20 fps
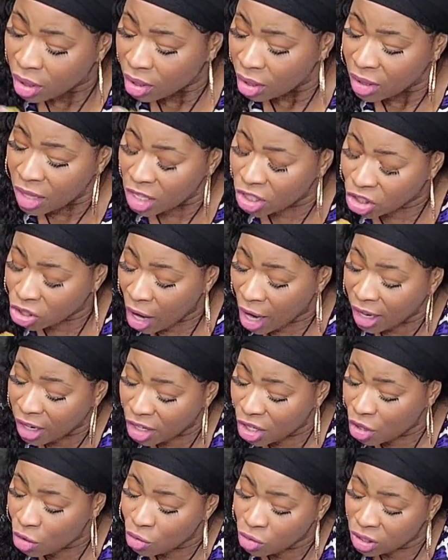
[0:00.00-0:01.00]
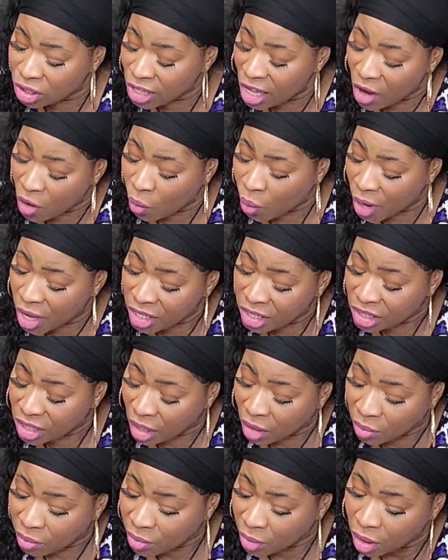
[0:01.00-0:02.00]
They're trying to use their
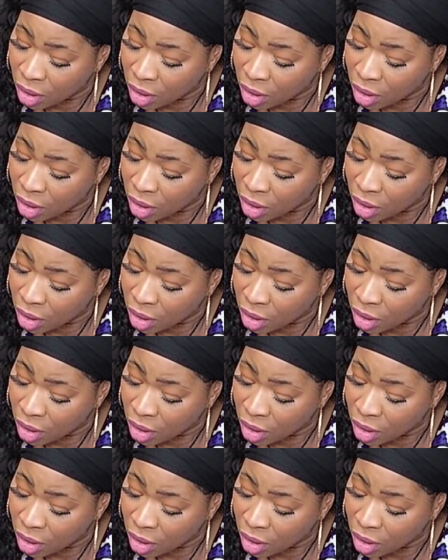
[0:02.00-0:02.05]
wisdom.